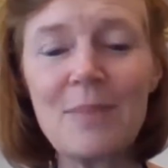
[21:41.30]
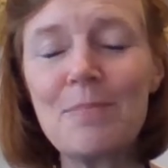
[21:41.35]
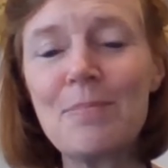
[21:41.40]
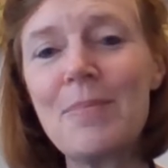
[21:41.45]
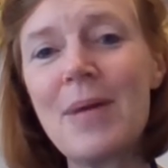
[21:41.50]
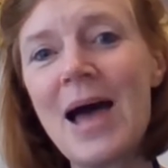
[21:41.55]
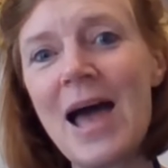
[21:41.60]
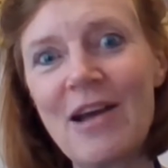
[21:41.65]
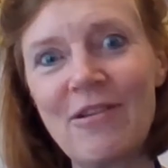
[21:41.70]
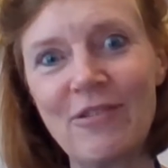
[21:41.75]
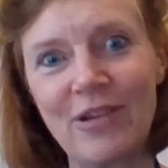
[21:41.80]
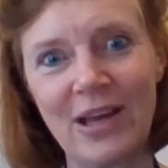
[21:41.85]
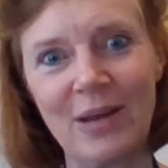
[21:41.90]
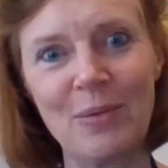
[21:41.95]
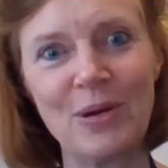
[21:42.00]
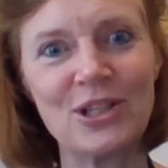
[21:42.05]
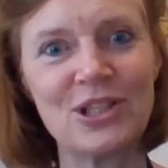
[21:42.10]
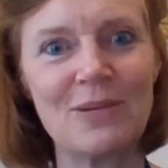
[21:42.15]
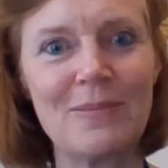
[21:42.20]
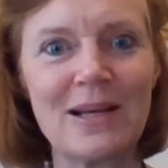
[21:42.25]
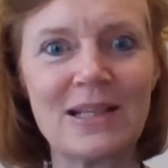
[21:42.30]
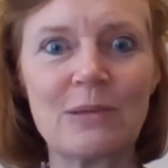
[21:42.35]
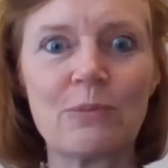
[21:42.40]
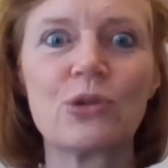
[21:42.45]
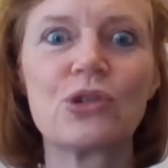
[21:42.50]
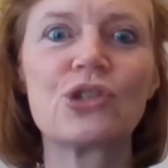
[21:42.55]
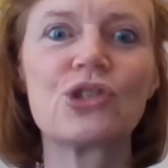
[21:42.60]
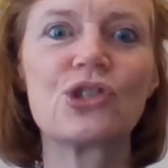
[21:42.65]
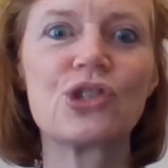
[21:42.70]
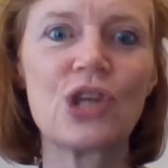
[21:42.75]
Mary, when she met him,
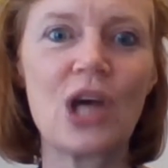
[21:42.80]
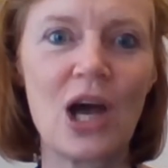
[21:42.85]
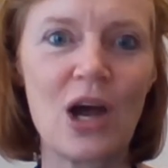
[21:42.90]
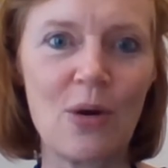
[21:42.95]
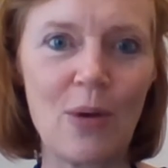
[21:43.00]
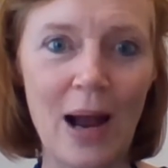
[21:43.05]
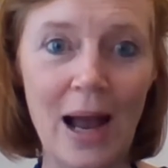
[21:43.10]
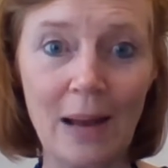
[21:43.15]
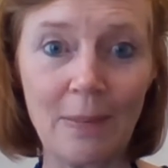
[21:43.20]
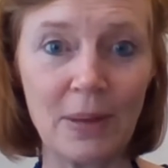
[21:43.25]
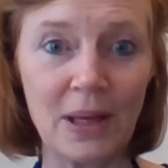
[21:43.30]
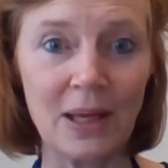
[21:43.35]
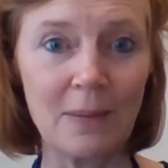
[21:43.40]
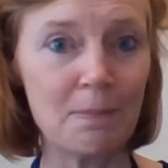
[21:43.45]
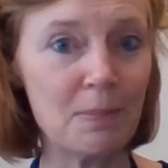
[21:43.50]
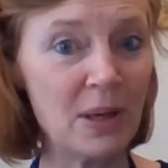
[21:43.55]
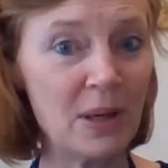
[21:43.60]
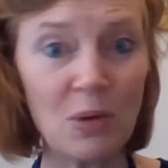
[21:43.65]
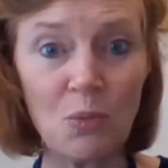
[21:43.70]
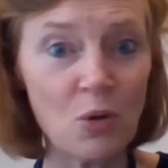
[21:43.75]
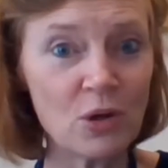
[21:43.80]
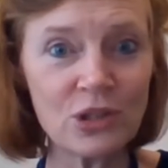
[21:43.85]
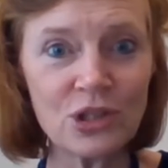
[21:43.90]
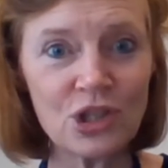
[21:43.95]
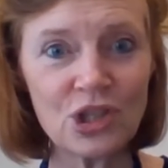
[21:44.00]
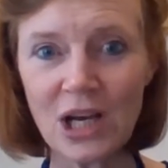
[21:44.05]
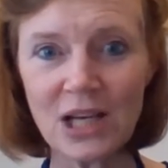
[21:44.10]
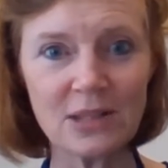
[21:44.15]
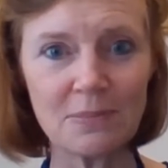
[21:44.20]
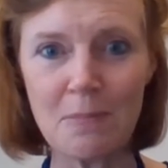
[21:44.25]
was so happy. But it wasn't
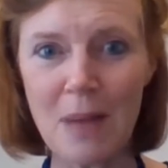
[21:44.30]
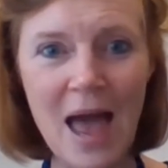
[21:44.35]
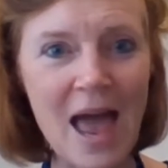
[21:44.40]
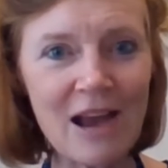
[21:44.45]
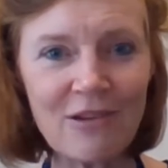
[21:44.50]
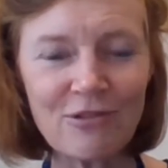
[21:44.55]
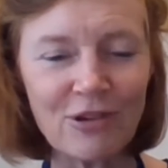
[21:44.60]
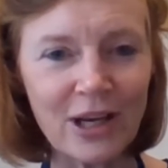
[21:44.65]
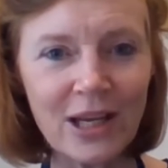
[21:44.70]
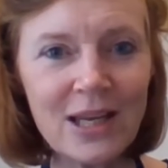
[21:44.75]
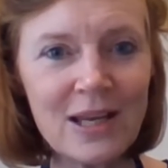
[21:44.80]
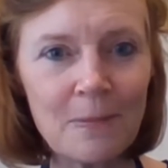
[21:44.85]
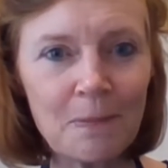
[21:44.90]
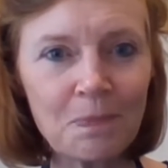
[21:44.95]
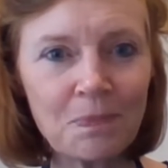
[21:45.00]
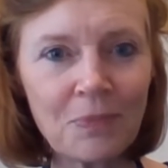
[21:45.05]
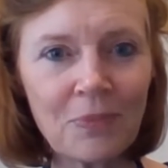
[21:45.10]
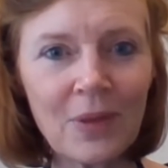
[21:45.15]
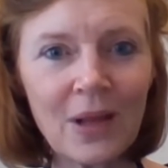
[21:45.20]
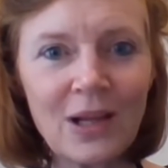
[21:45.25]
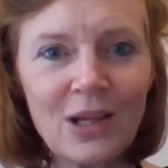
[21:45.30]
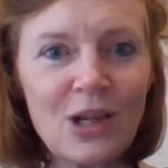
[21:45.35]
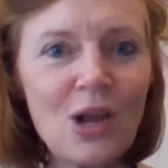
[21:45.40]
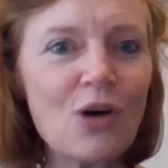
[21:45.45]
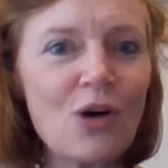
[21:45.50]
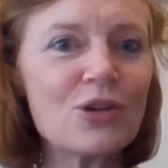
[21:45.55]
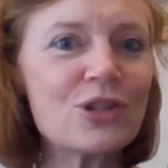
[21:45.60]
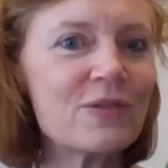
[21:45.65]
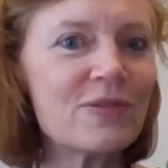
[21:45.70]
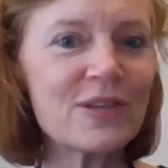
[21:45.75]
just Mary.
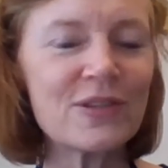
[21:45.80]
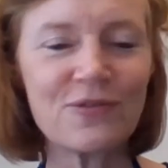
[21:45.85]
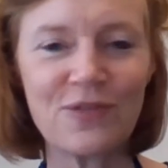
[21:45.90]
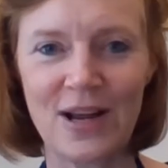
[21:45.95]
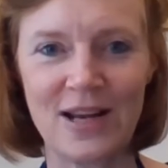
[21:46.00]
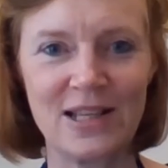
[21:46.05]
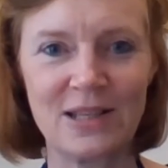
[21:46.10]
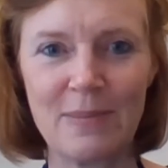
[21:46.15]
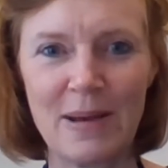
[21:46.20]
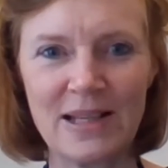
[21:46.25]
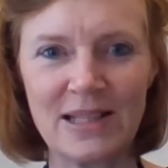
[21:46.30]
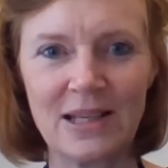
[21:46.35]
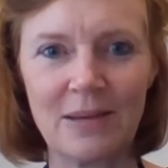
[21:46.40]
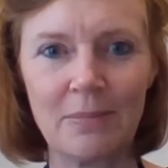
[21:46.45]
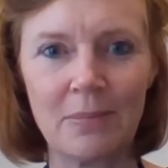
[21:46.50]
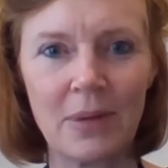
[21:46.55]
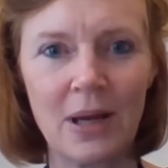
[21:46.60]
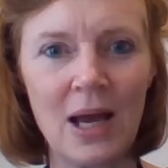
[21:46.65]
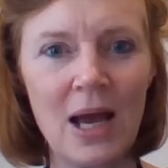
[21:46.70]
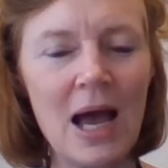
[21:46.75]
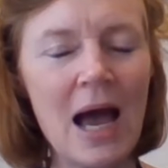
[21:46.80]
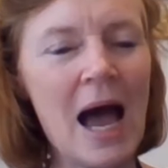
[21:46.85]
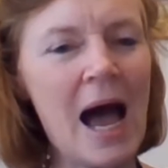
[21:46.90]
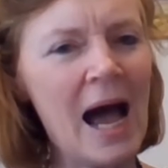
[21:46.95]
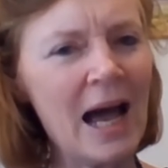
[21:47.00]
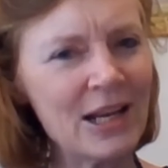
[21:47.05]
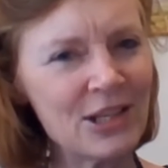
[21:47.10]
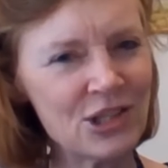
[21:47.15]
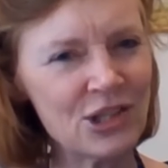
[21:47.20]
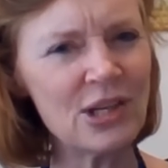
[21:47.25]
Lots of his friends met him.
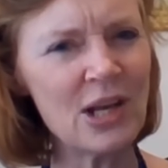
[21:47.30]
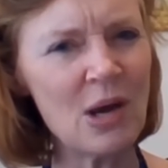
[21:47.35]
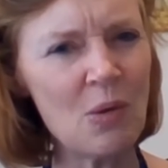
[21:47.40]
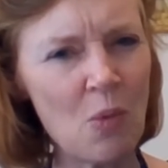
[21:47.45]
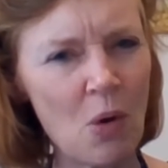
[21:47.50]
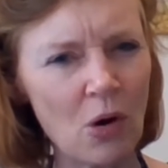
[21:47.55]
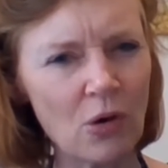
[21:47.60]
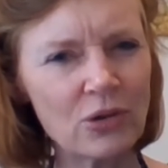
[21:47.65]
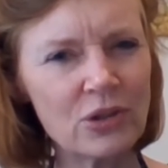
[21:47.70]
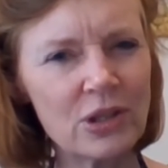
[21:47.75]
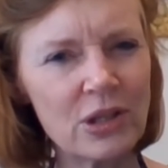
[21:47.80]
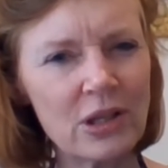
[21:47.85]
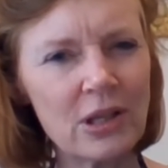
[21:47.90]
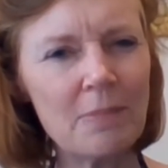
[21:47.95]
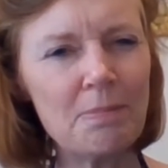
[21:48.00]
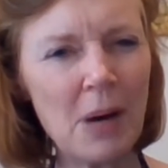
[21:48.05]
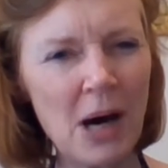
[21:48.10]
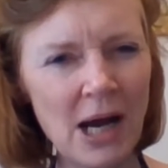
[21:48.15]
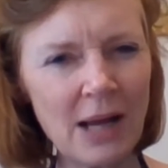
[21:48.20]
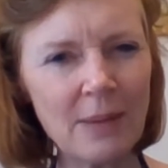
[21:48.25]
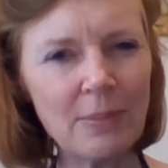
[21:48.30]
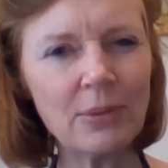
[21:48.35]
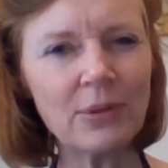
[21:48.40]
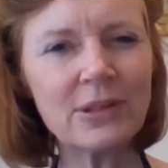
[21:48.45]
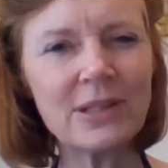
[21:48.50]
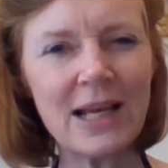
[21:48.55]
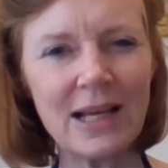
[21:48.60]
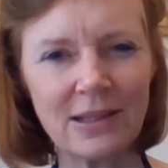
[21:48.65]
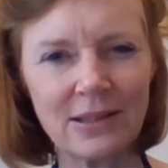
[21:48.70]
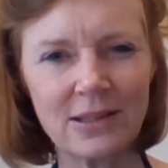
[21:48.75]
And do you know what? The Bible
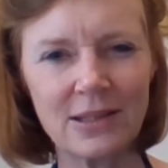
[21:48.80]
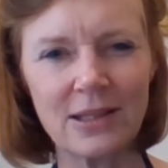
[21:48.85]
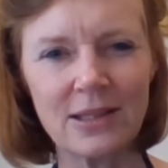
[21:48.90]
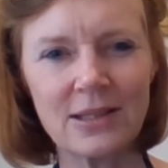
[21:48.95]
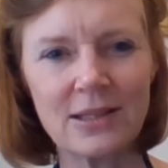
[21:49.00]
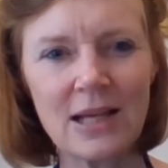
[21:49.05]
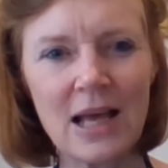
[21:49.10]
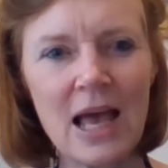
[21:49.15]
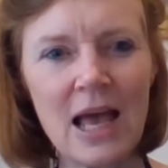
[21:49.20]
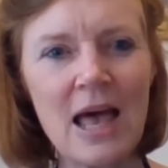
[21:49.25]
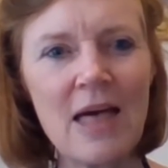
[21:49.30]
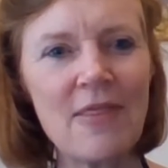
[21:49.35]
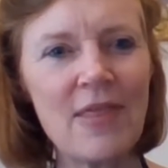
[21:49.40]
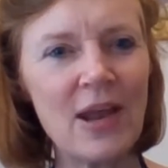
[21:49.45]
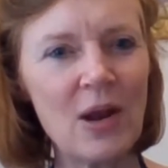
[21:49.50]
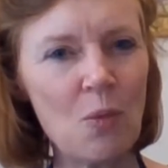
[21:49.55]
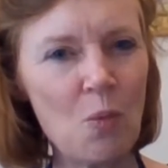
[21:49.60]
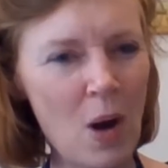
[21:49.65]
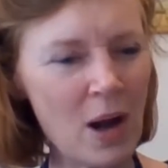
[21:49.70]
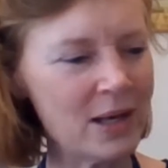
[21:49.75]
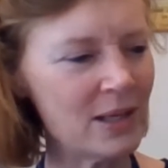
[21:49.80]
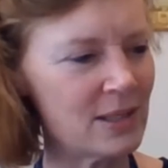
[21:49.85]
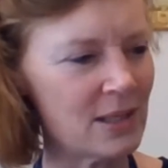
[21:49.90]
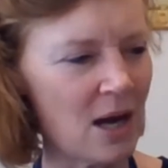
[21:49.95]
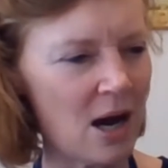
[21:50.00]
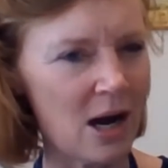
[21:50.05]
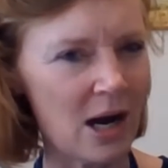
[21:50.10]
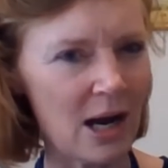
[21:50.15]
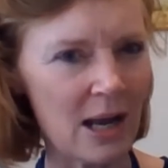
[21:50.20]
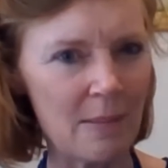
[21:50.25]
tells us that at one
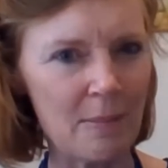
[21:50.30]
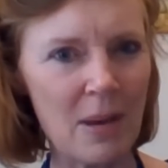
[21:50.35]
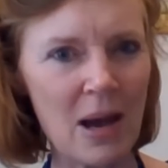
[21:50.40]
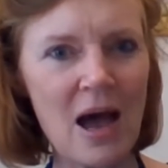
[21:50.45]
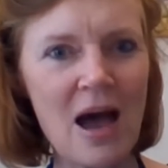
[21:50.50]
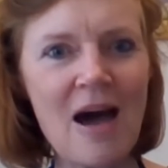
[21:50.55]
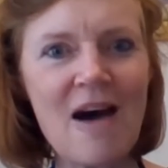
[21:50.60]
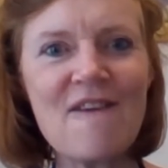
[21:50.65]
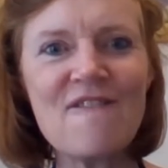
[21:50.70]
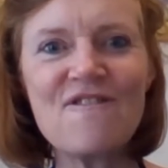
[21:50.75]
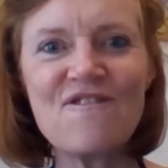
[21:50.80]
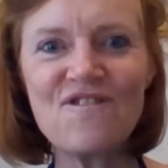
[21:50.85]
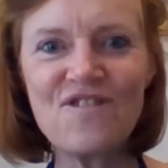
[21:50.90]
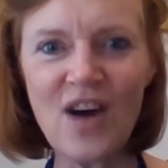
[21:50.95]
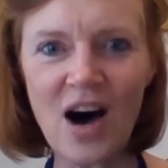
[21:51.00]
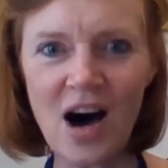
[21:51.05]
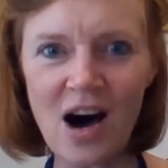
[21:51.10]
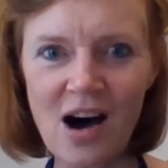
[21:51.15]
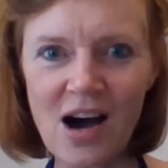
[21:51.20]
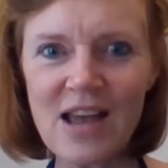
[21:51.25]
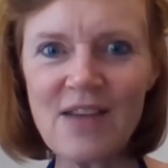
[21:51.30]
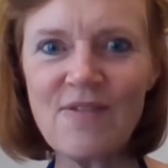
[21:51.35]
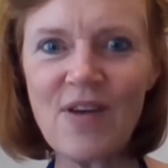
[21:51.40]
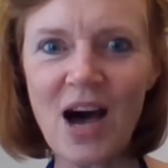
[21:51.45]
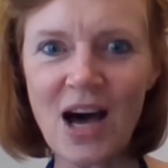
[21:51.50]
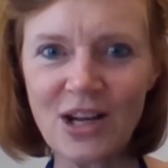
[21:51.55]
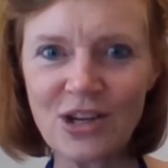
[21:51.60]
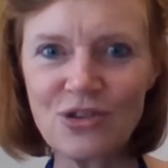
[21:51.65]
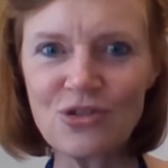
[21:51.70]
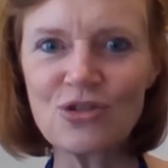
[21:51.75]
time,
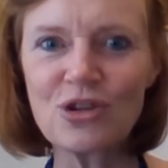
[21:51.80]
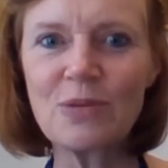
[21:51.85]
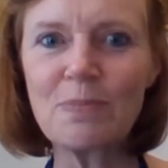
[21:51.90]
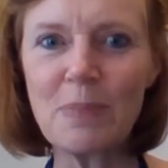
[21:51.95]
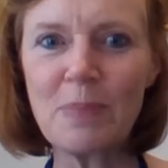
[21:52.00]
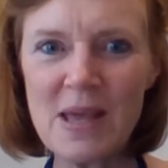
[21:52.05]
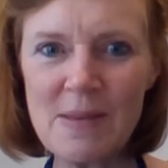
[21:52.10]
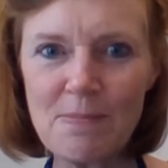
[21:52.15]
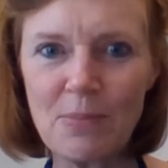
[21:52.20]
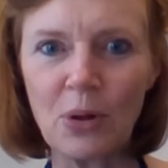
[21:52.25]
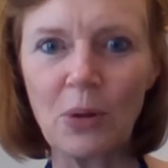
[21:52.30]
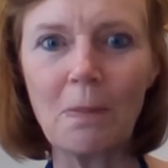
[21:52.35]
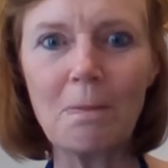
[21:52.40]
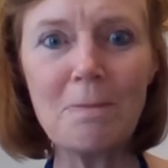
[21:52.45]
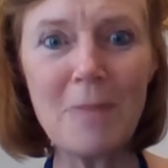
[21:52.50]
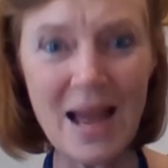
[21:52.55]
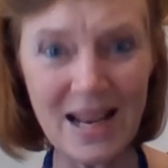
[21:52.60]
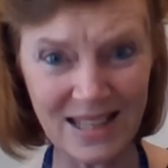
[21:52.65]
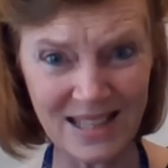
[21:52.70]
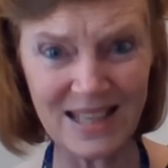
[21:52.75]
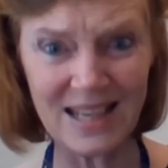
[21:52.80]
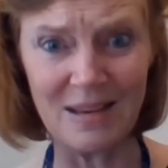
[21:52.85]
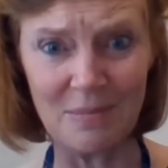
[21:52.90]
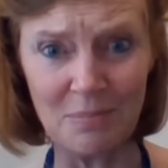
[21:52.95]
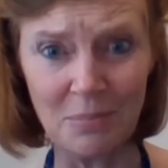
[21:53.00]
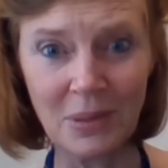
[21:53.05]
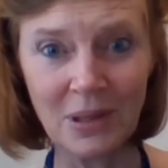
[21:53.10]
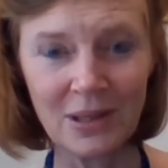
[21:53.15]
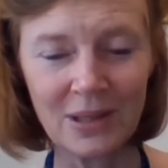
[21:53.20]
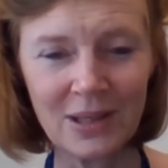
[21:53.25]
500 people met
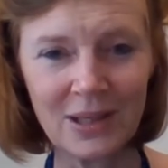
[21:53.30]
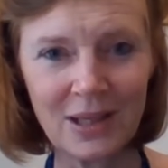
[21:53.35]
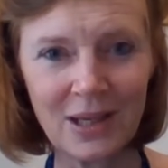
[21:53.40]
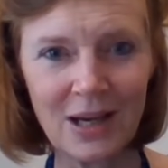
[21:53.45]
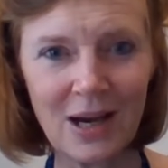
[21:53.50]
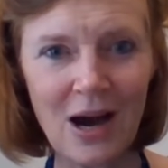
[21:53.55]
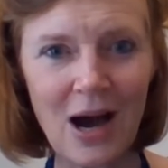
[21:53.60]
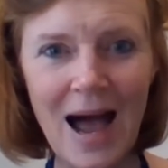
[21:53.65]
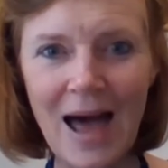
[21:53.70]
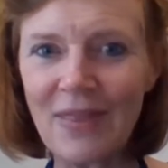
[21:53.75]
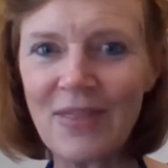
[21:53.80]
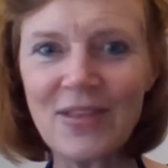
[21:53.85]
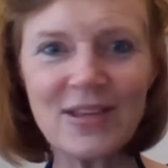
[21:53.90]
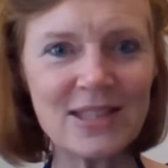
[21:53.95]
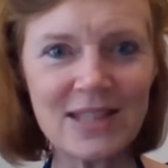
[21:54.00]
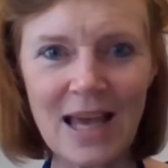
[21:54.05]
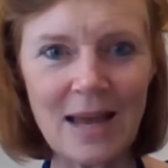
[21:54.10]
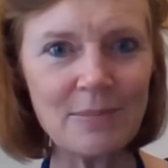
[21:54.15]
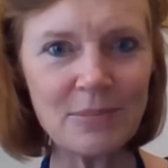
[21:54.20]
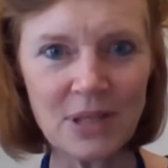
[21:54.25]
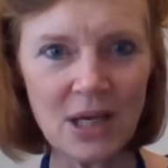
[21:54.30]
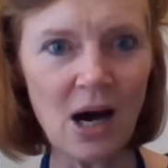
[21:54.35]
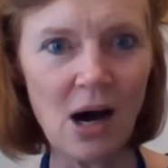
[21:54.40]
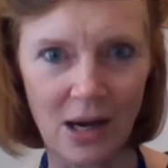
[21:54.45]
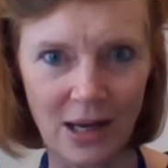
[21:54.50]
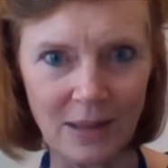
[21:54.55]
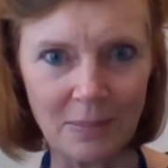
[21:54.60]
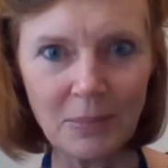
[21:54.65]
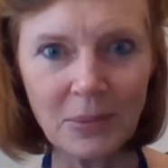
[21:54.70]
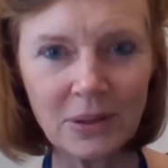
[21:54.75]
him at the same
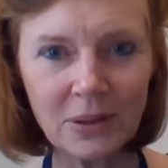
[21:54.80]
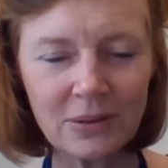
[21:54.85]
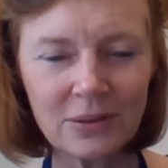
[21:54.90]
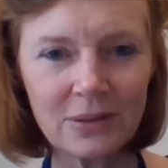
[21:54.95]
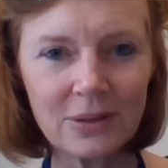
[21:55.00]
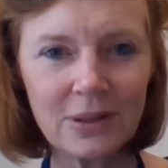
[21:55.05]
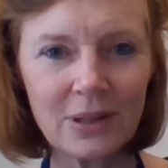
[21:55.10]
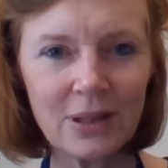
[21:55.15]
time.